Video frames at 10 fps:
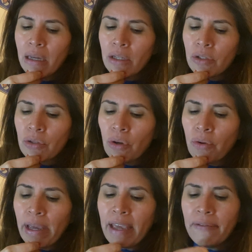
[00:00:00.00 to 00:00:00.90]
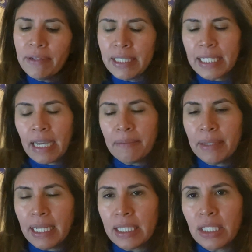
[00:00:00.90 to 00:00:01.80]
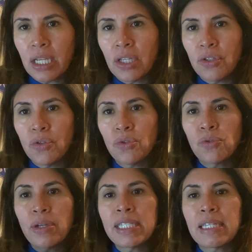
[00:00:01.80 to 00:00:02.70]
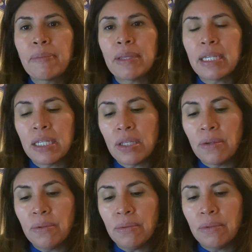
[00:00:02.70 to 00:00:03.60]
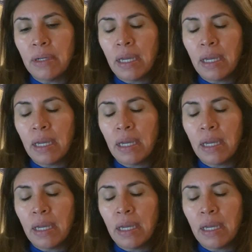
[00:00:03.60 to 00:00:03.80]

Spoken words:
So every time that you try something new,